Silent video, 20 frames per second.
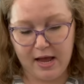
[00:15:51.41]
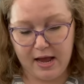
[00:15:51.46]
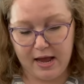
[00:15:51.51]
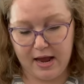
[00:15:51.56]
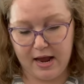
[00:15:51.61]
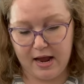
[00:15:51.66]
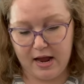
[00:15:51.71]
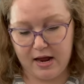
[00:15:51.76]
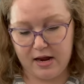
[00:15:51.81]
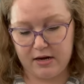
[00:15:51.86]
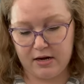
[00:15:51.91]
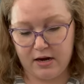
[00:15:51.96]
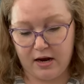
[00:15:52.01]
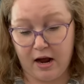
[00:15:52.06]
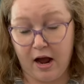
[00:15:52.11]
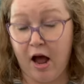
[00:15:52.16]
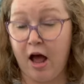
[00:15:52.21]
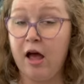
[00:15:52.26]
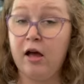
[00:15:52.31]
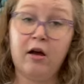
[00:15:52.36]
And
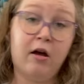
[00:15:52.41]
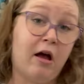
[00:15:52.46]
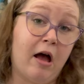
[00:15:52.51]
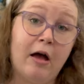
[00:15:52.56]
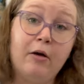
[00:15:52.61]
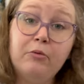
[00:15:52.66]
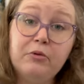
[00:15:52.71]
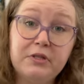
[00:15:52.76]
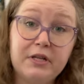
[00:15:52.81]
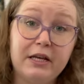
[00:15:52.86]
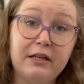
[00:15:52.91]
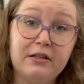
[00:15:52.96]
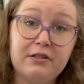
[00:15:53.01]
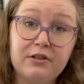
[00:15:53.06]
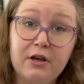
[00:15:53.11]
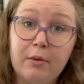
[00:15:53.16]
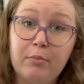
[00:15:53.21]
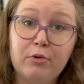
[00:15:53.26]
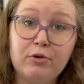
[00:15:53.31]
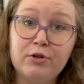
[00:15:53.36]
I, I will take this
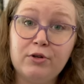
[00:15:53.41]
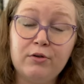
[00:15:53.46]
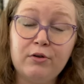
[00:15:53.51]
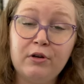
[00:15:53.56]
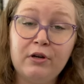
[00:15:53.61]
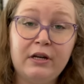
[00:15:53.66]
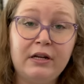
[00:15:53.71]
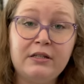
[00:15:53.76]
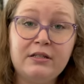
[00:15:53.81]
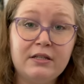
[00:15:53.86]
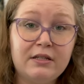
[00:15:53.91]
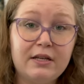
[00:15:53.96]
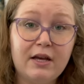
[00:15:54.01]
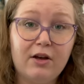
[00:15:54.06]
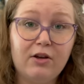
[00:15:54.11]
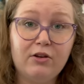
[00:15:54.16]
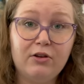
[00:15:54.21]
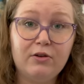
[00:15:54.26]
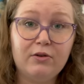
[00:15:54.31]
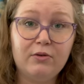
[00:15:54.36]
opportunity to
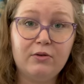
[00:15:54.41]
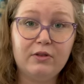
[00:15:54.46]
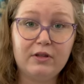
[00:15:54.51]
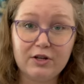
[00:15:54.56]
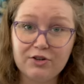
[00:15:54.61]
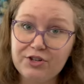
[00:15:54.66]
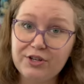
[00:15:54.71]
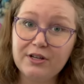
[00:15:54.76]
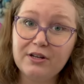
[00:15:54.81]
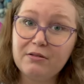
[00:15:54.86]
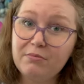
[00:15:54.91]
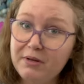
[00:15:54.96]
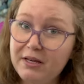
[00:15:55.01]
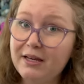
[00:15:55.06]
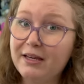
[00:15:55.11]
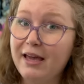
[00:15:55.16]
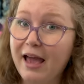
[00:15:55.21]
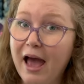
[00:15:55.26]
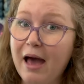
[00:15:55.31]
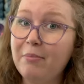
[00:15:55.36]
tell you there's going to be
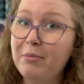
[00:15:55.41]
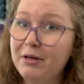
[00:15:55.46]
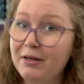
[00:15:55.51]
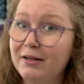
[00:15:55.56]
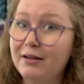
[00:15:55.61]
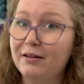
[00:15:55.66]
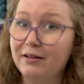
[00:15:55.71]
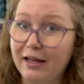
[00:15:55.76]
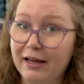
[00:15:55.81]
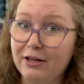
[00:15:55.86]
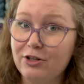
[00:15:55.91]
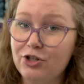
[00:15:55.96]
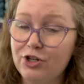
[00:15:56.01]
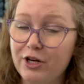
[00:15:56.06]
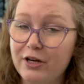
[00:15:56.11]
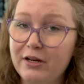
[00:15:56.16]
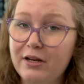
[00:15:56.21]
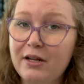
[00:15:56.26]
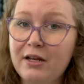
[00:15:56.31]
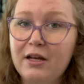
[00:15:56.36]
a cabin
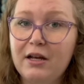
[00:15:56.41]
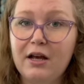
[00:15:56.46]
collection.